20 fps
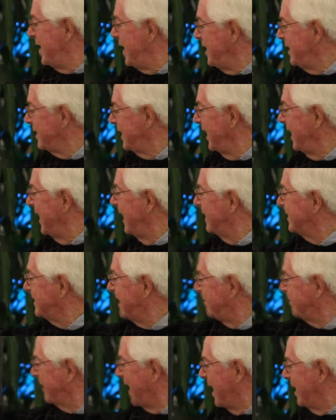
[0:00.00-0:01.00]
anything
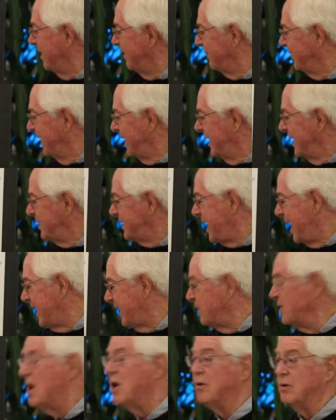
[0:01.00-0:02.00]
except kind of
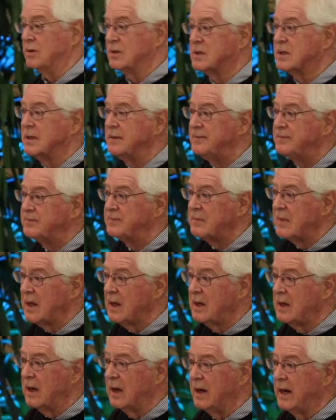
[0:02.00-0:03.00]
take notes,
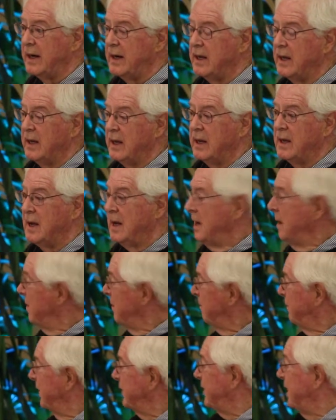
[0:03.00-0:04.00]
all right?
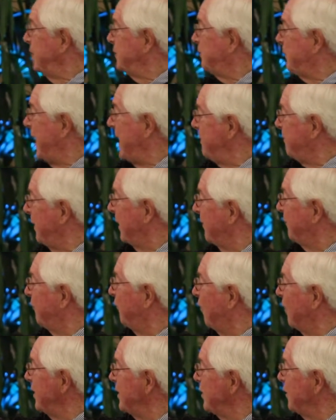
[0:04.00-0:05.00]
But these people at
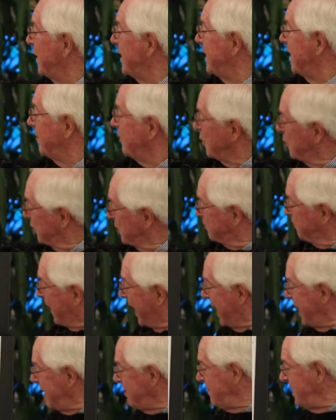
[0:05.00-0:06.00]
Ford and UAW would
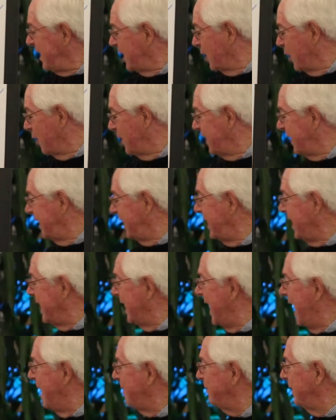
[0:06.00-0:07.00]
pay me to go into
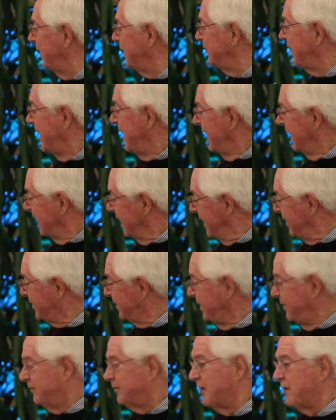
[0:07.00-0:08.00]
Indianapolis,
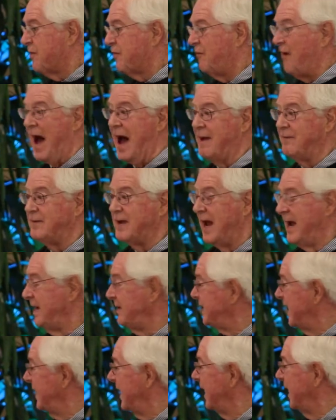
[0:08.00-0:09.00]
listen for 5
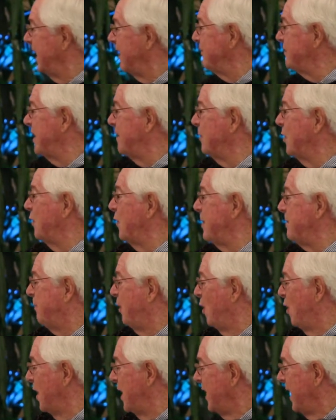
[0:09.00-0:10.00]
days, and then give them a
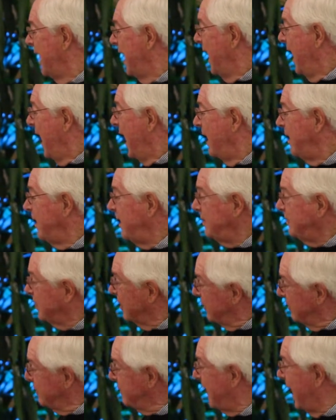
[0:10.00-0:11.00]
report. And it
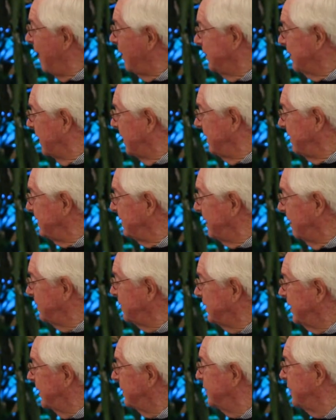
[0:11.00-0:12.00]
turned out that in some
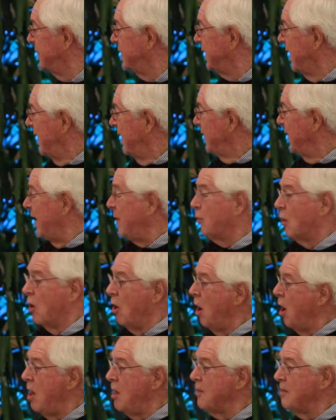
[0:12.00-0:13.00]
senses, they were
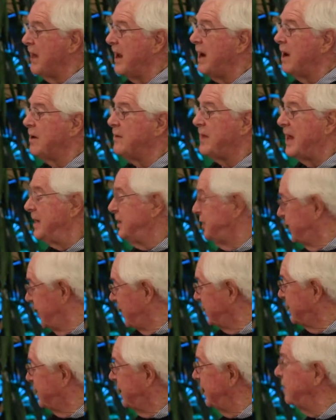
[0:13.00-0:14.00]
all there. They
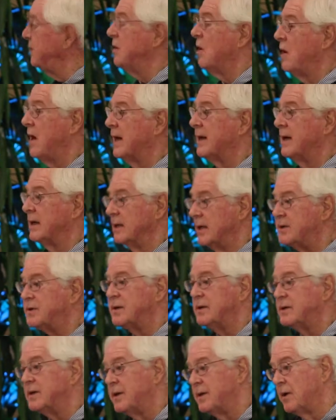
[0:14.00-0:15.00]
just didn't know how to
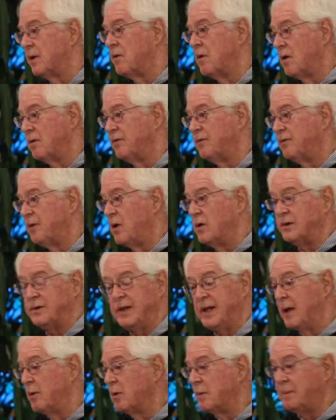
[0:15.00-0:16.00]
listen to their own folks,
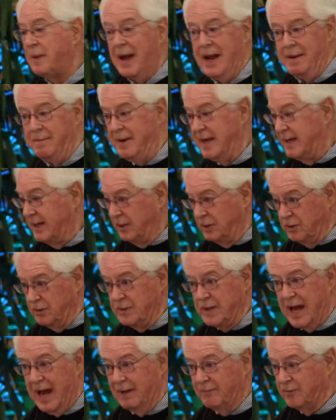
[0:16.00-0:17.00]
and they would pay me to do
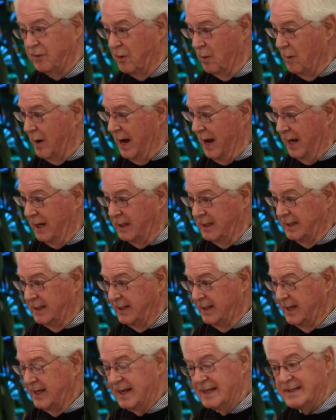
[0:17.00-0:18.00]
that for a while.
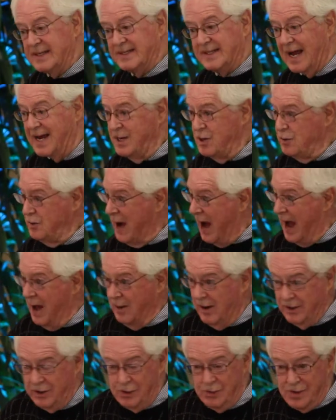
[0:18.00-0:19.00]
And since I knew how
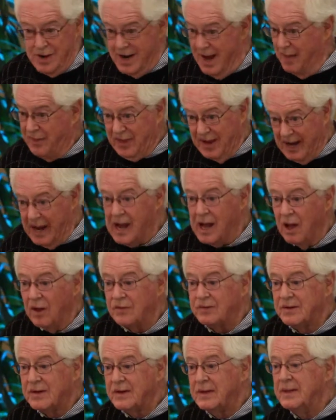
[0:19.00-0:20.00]
to do nothing
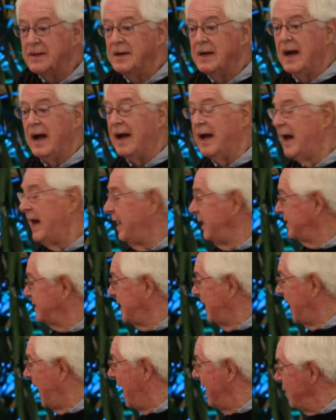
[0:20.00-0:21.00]
else,
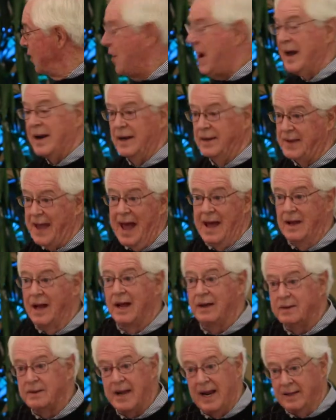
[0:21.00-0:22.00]
I knew how to
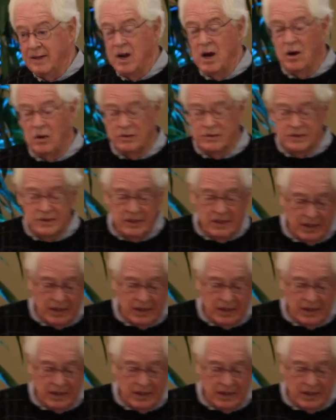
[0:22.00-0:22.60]
I'd take notes,